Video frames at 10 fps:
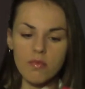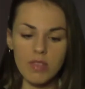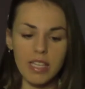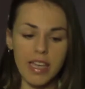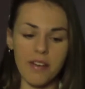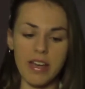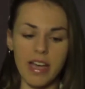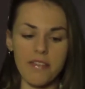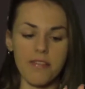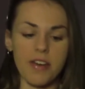yeah, like
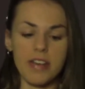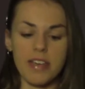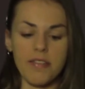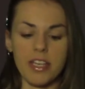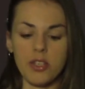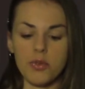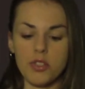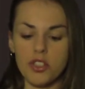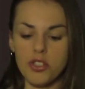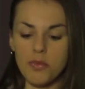I feel like if I
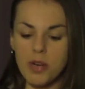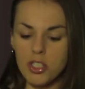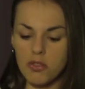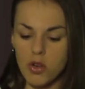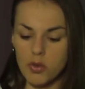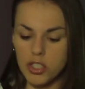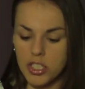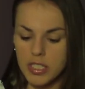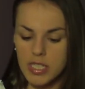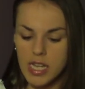use too much
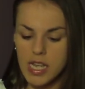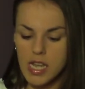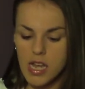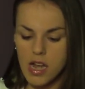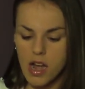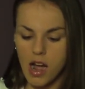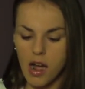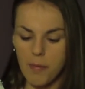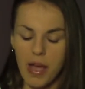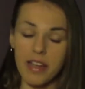lotion,
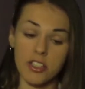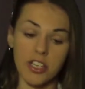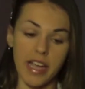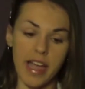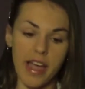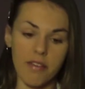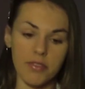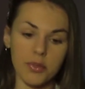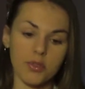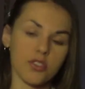I
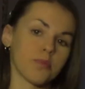have used too